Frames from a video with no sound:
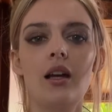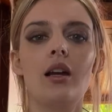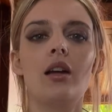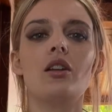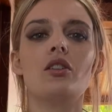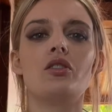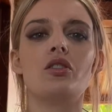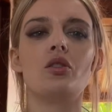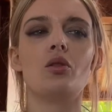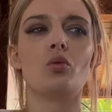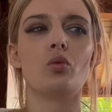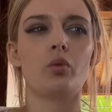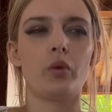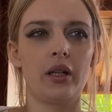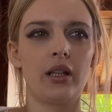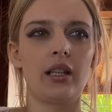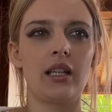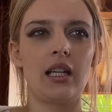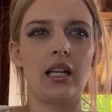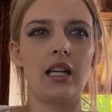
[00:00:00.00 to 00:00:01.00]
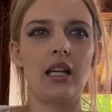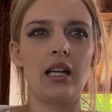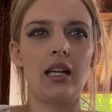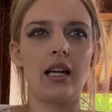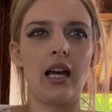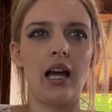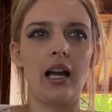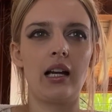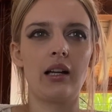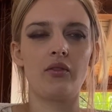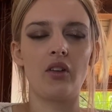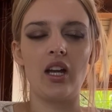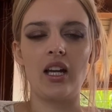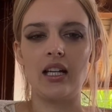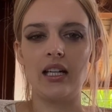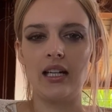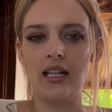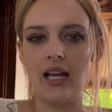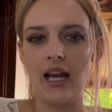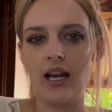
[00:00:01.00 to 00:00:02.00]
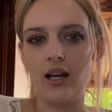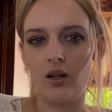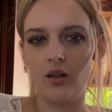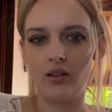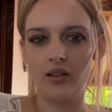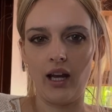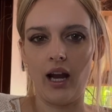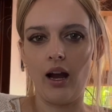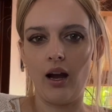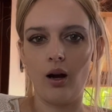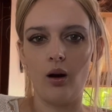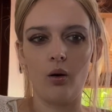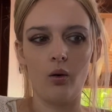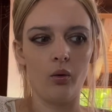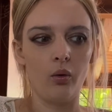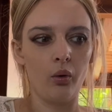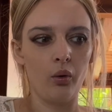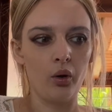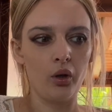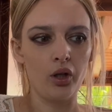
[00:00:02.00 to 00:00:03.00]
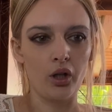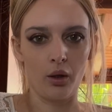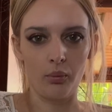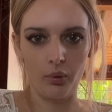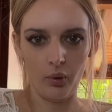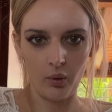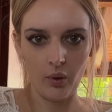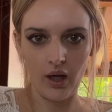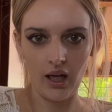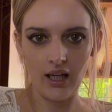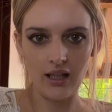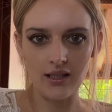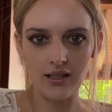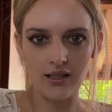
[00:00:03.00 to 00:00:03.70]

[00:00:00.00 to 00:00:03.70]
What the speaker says: to really kind of like nail down your points.